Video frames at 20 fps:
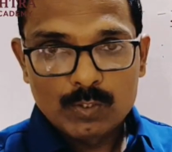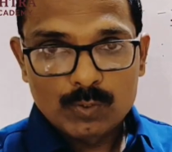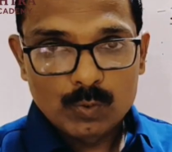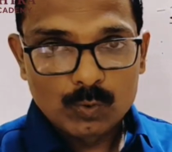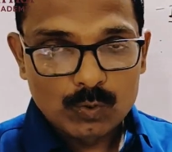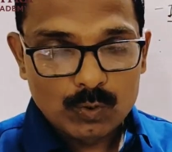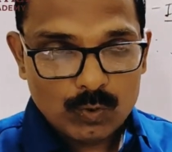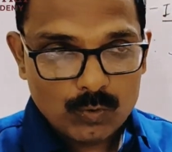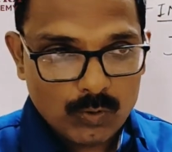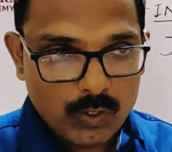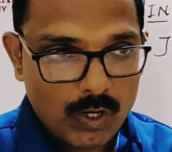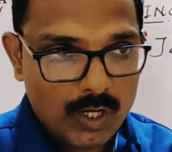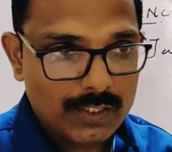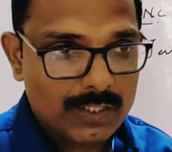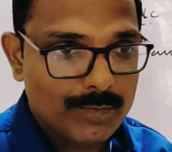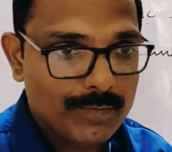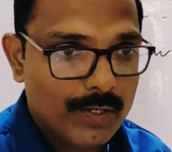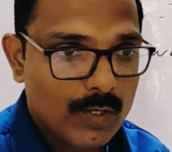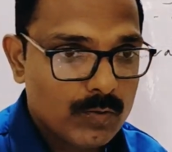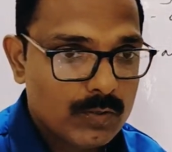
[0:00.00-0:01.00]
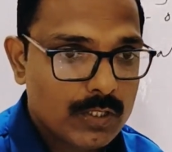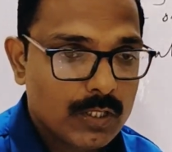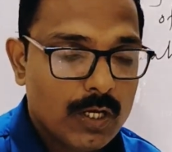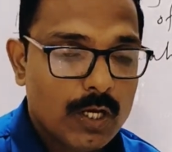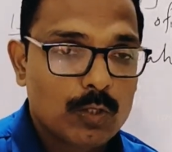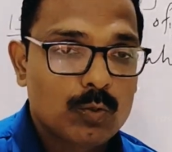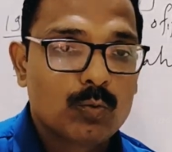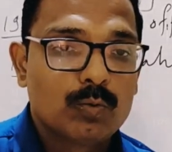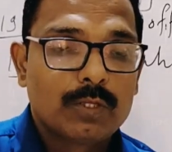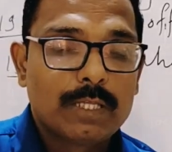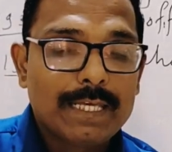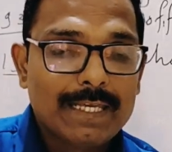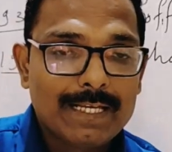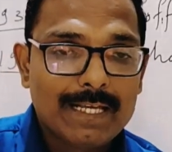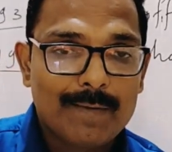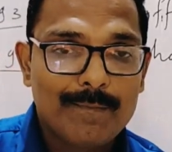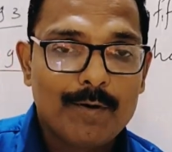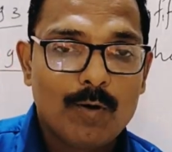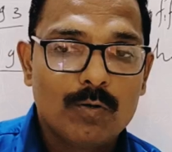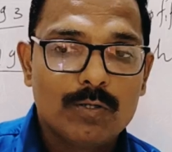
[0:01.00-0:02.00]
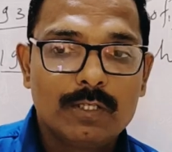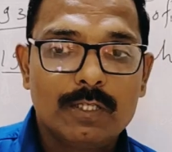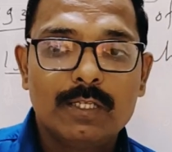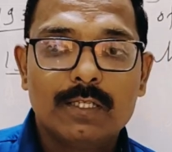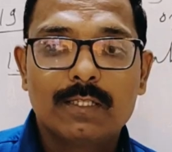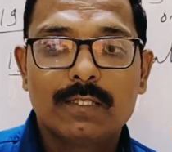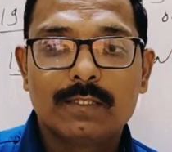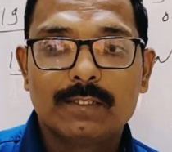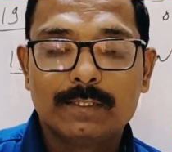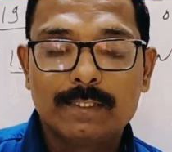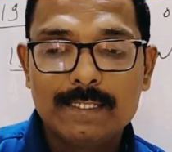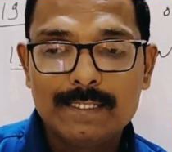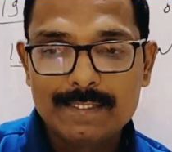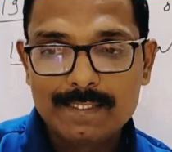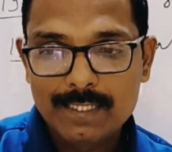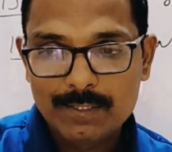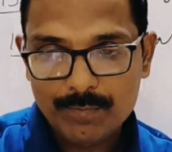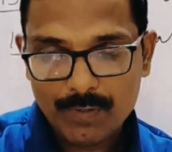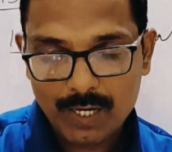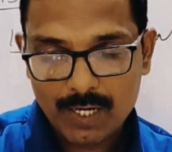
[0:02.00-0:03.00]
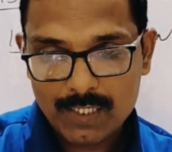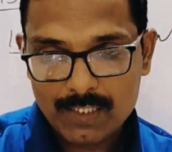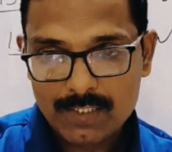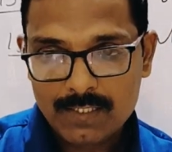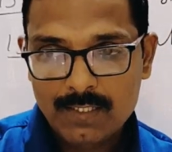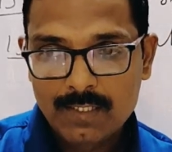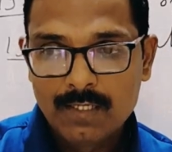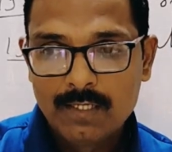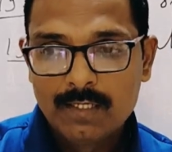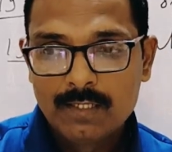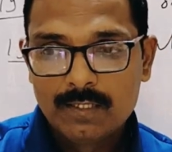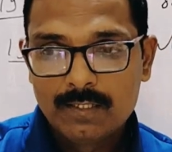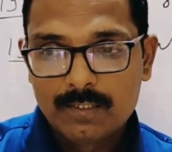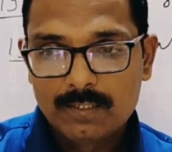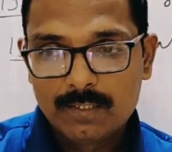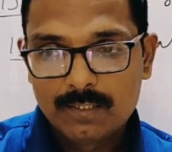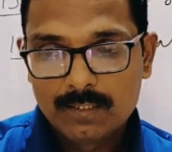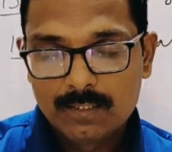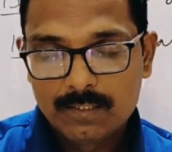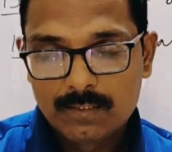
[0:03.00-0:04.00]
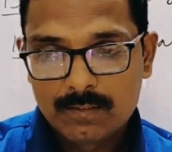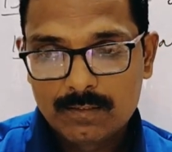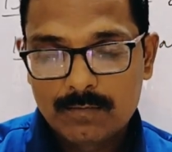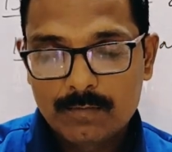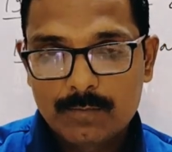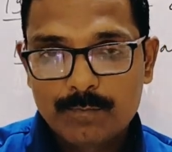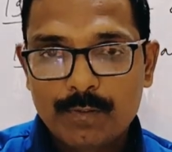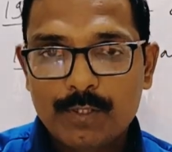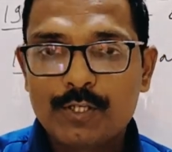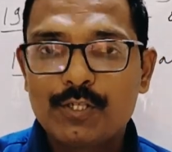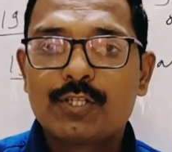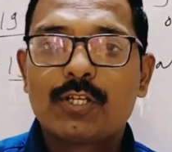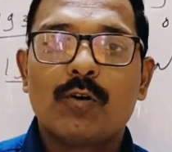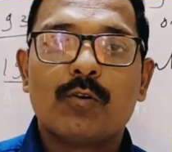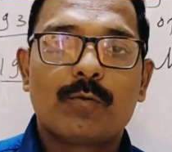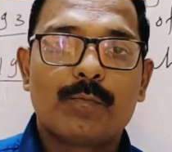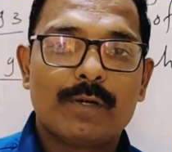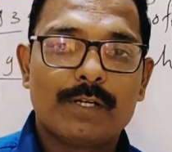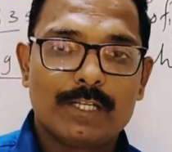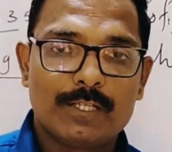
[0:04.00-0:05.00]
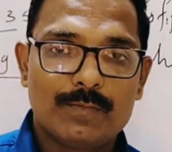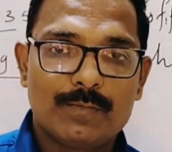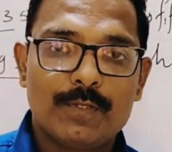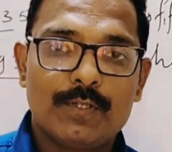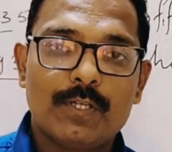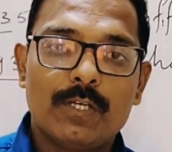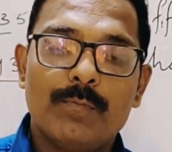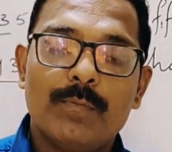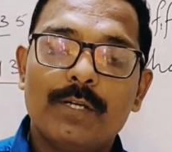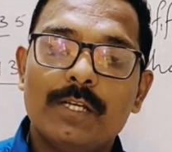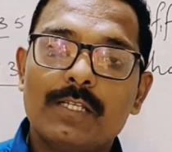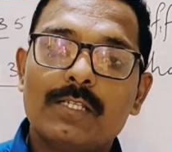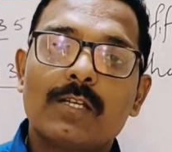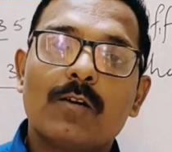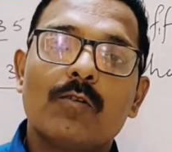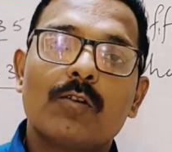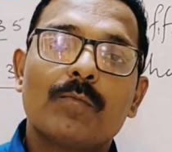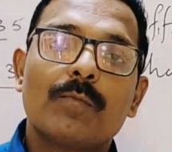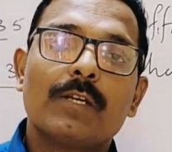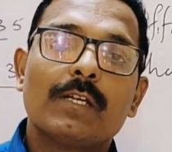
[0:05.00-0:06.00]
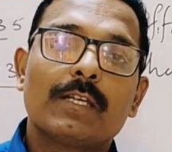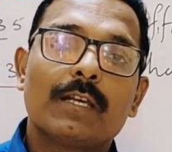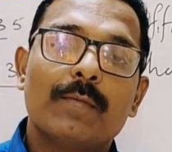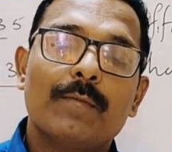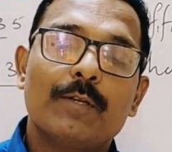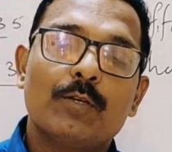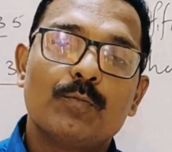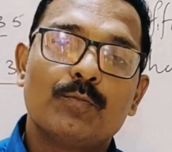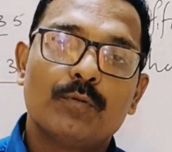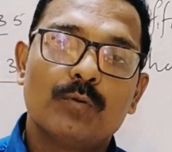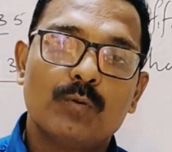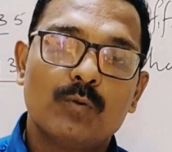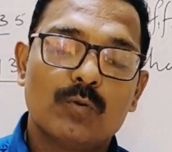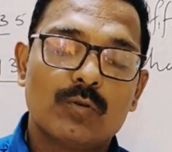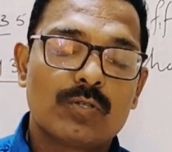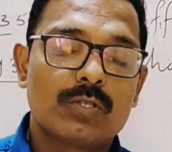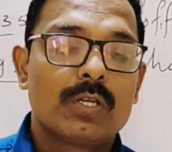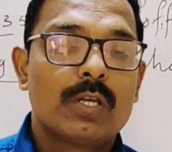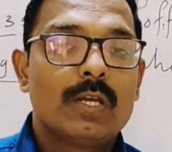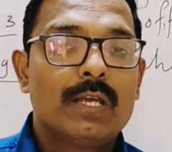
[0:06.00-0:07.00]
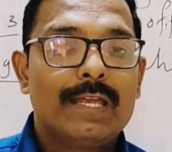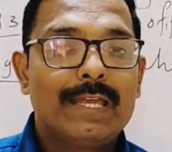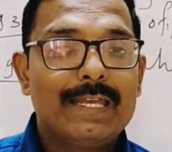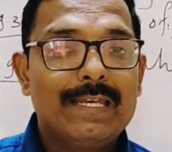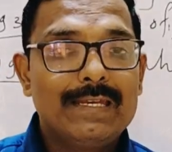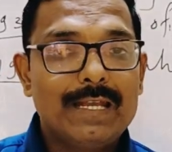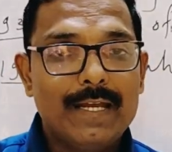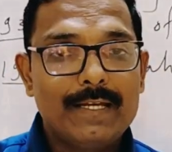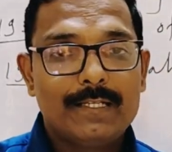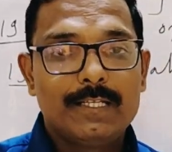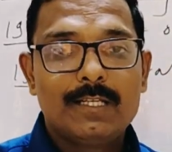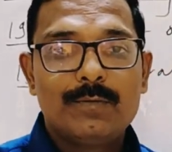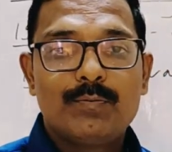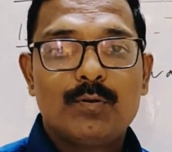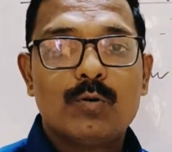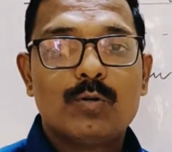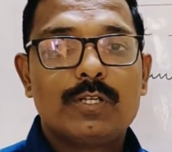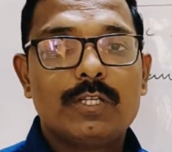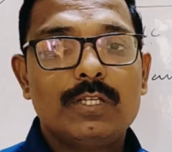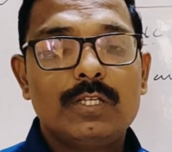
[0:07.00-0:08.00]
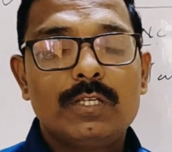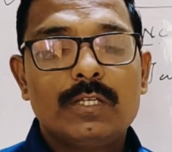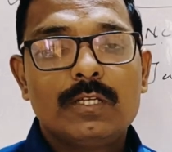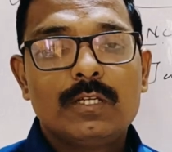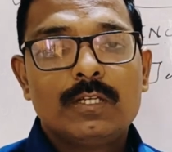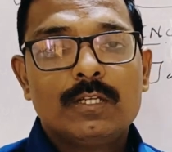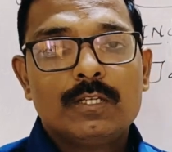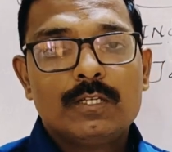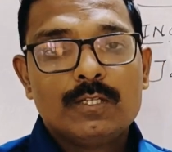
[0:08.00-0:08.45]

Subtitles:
to thought about or to think about these demands, the British government, especially British government, came into force in 1940.